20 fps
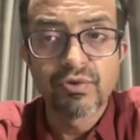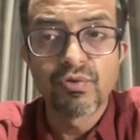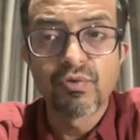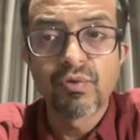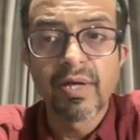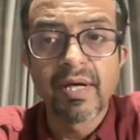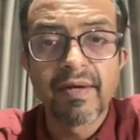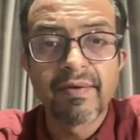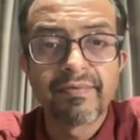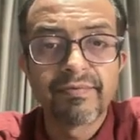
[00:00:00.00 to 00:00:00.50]
So
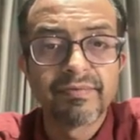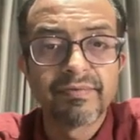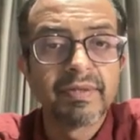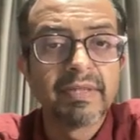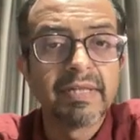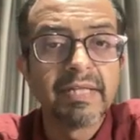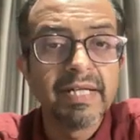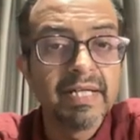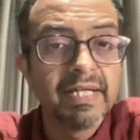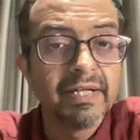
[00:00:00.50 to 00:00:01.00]
you have
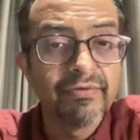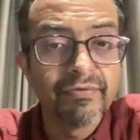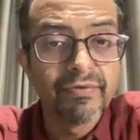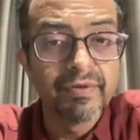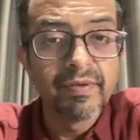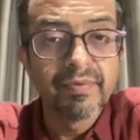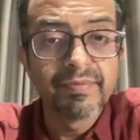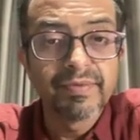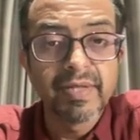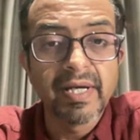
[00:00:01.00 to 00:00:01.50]
the leading
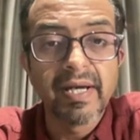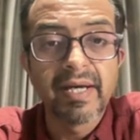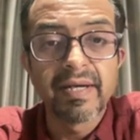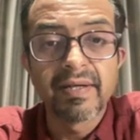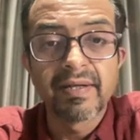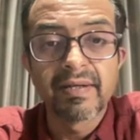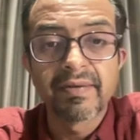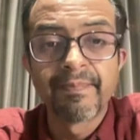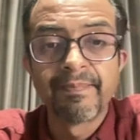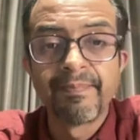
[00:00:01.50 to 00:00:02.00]
firms
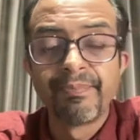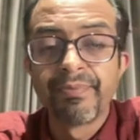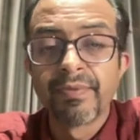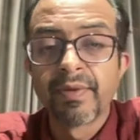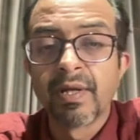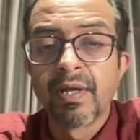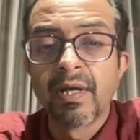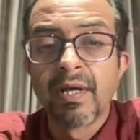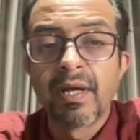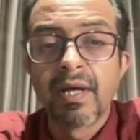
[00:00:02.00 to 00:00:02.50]

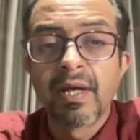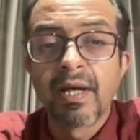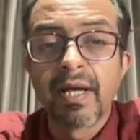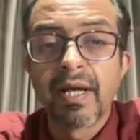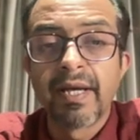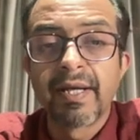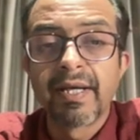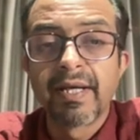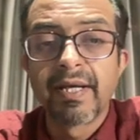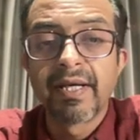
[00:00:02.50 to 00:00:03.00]

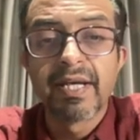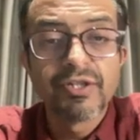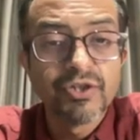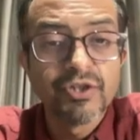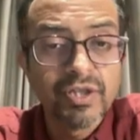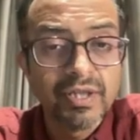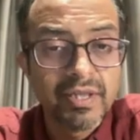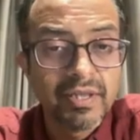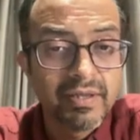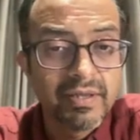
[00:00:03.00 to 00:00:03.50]
hiring
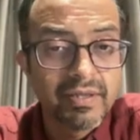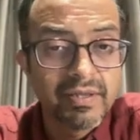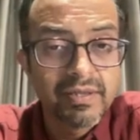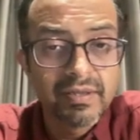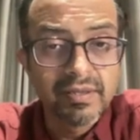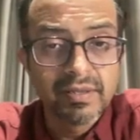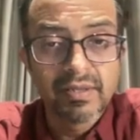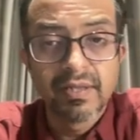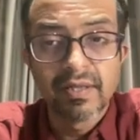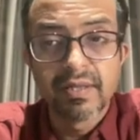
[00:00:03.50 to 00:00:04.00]

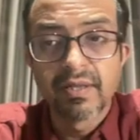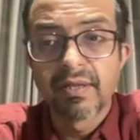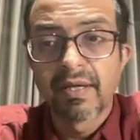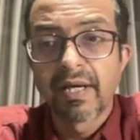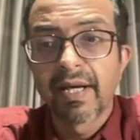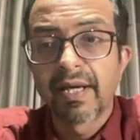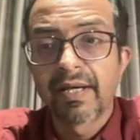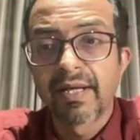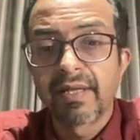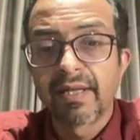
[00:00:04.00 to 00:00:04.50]
engineers,
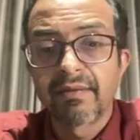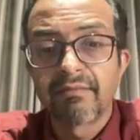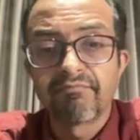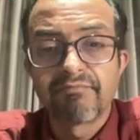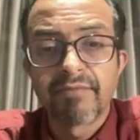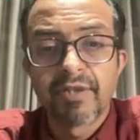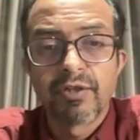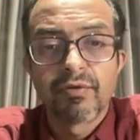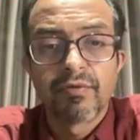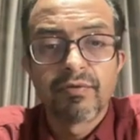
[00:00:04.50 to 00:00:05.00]

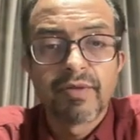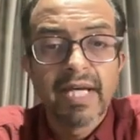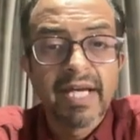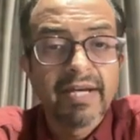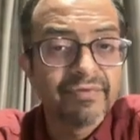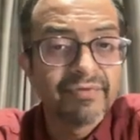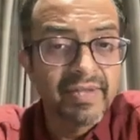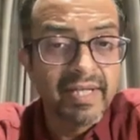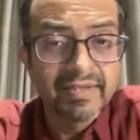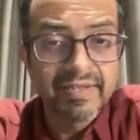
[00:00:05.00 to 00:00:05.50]
hiring
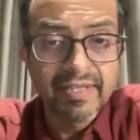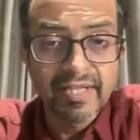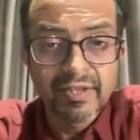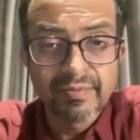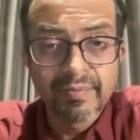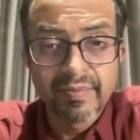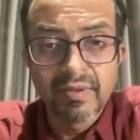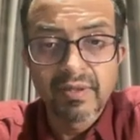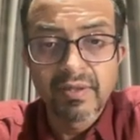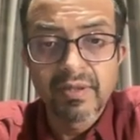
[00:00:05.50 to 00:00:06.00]
life science
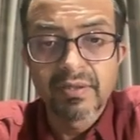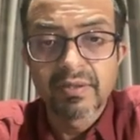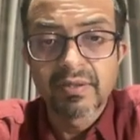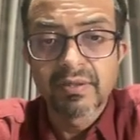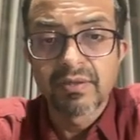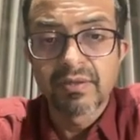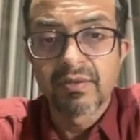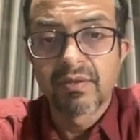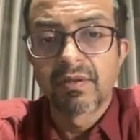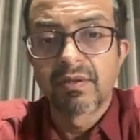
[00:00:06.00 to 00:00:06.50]

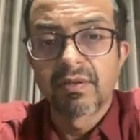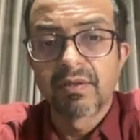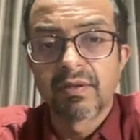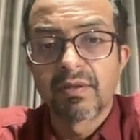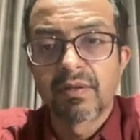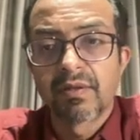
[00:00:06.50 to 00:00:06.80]
experts or